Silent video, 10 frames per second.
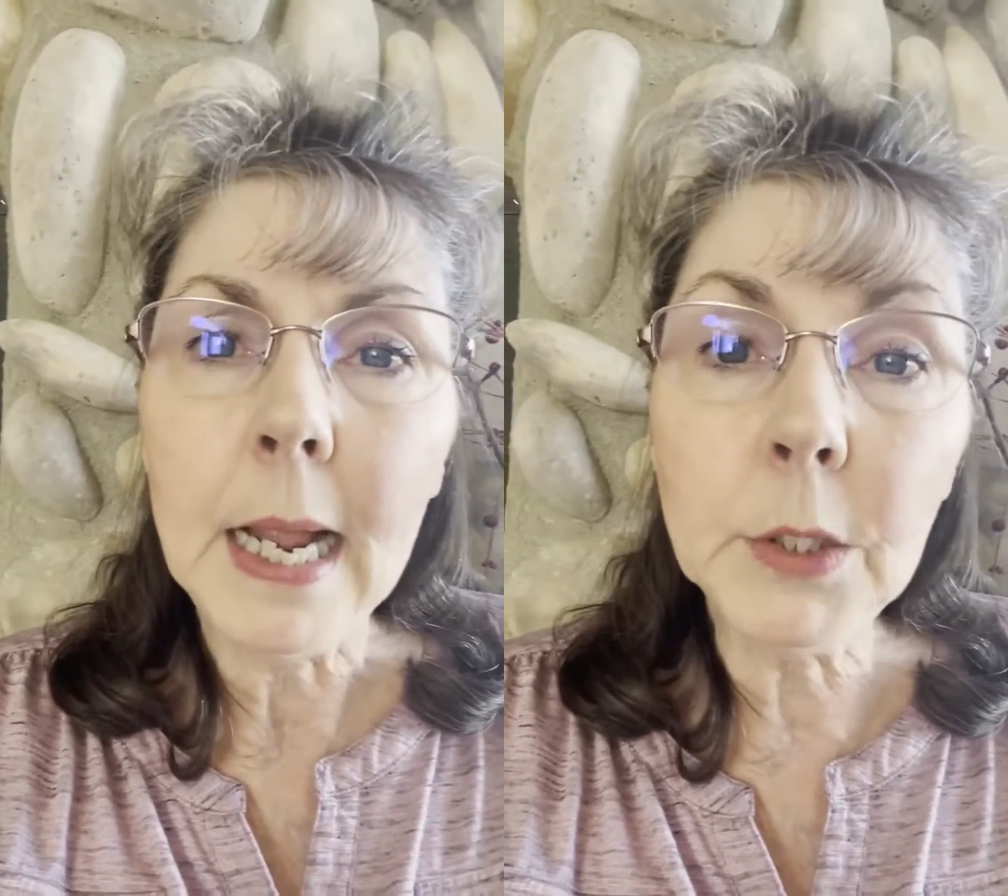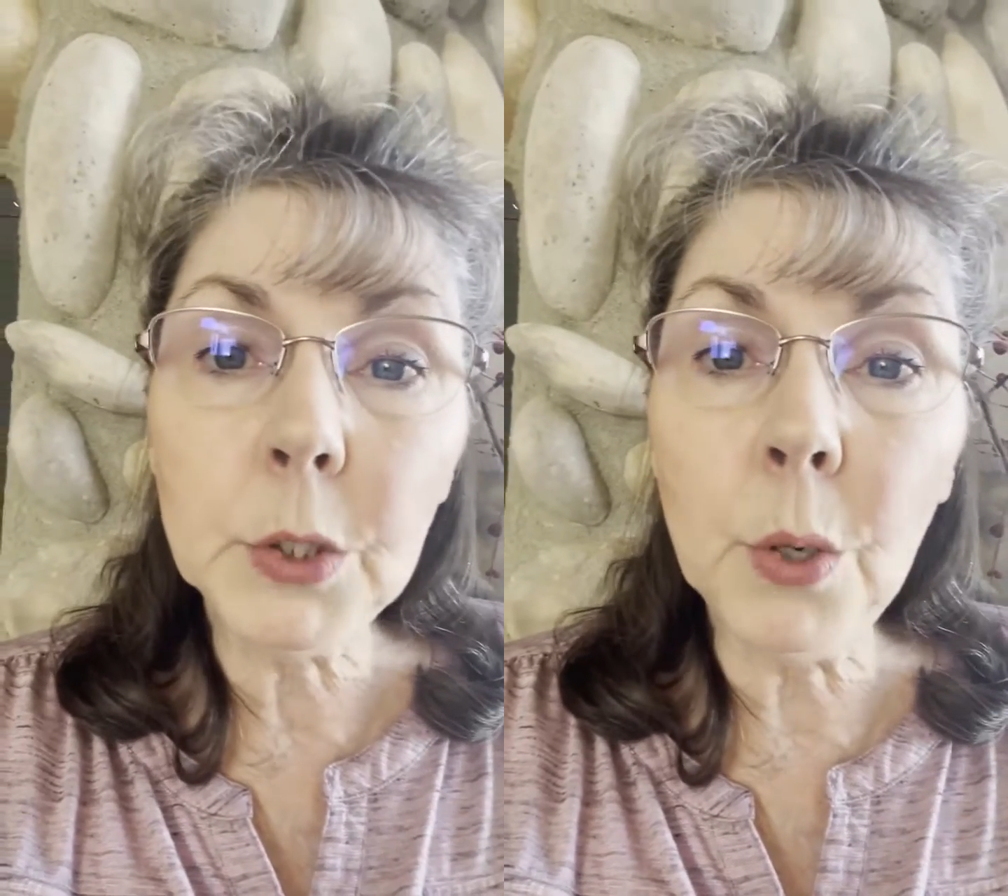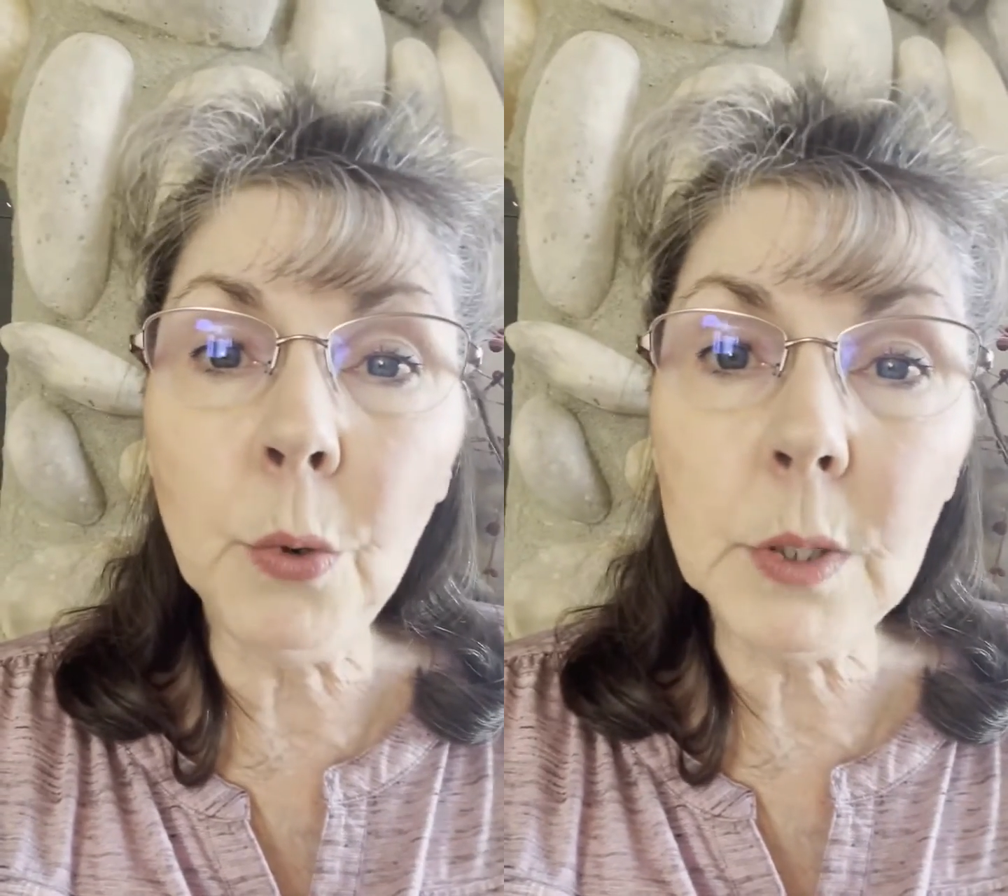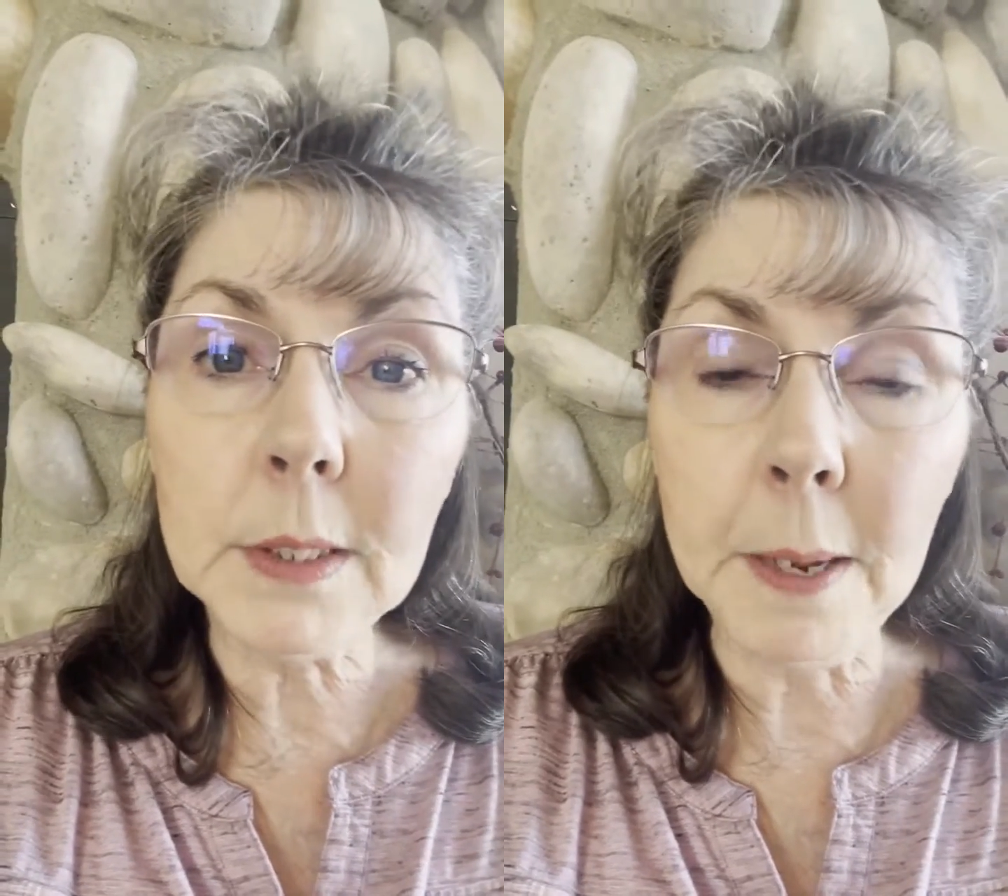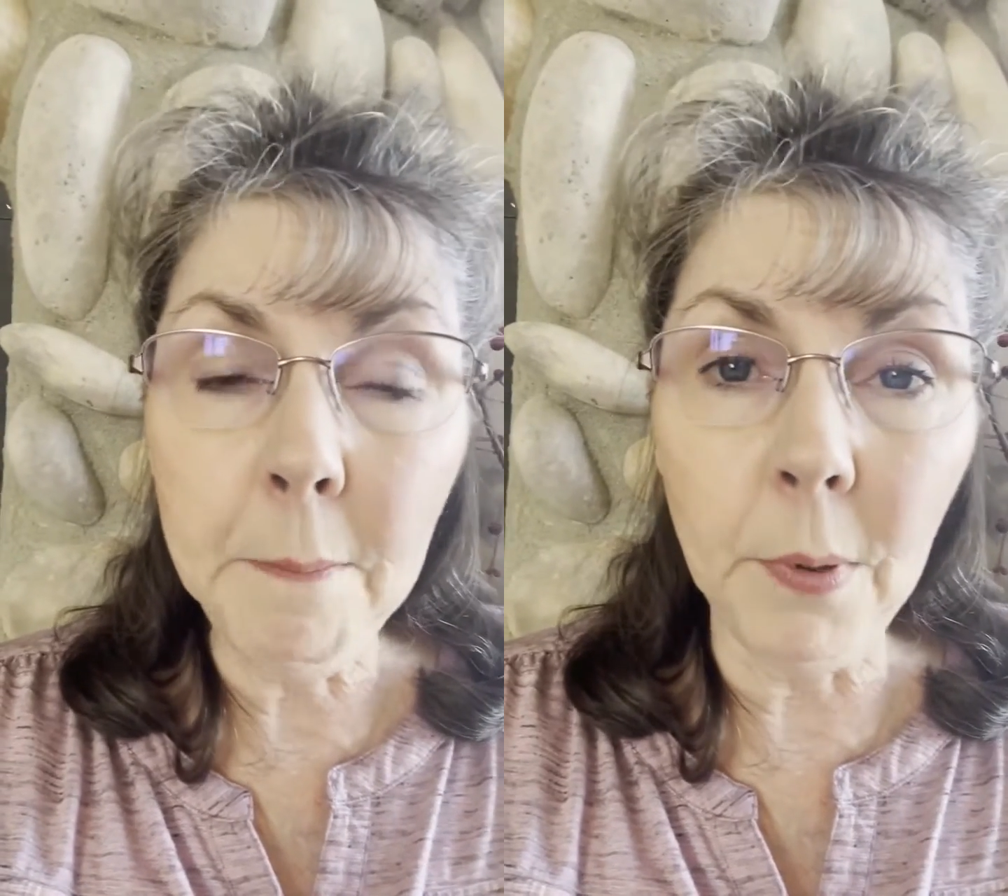it's so
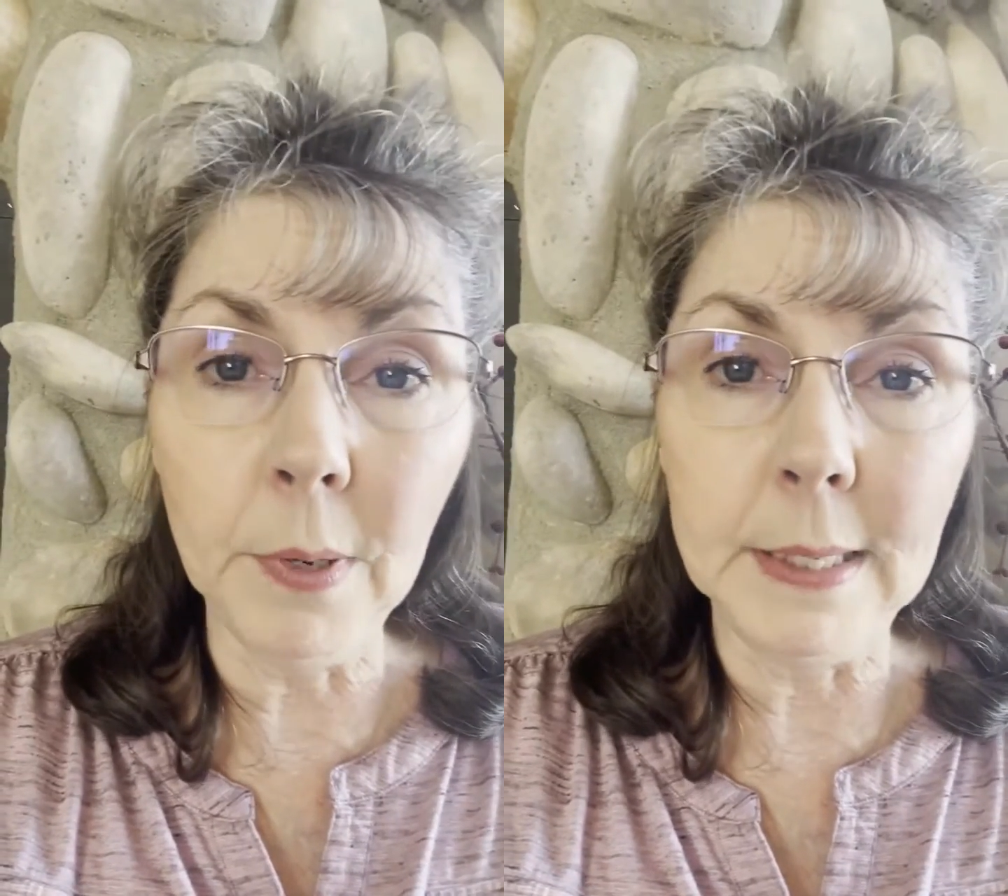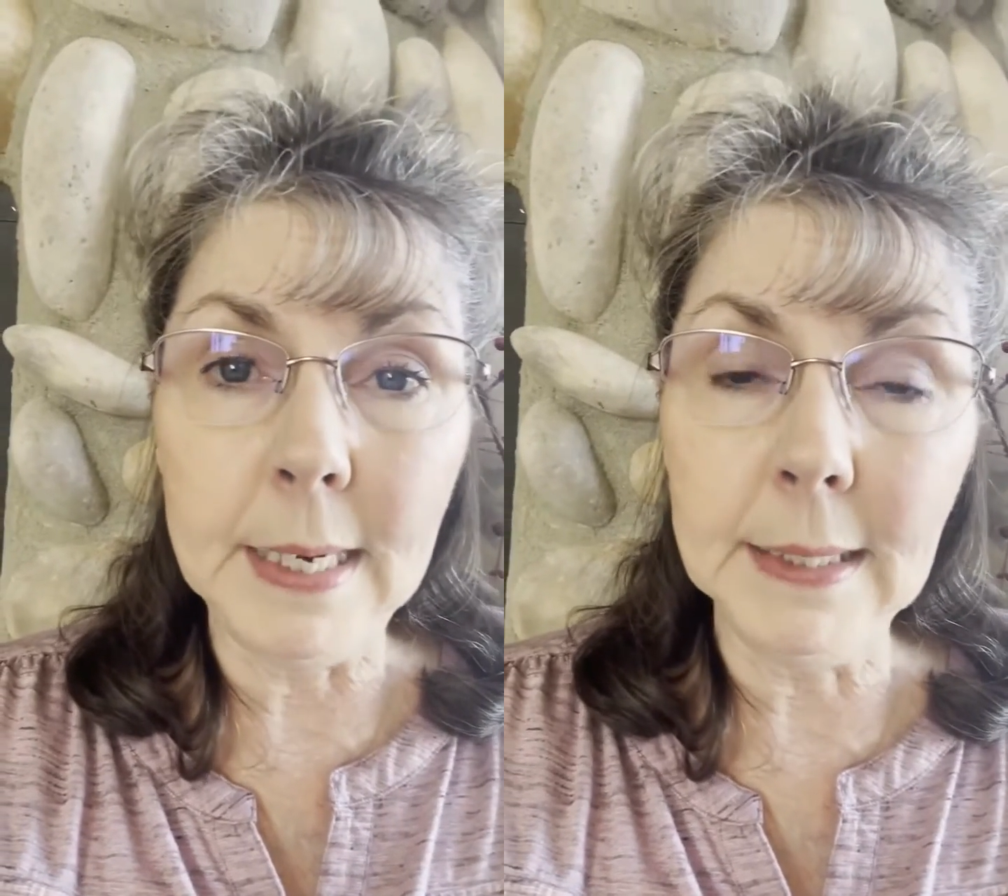simple and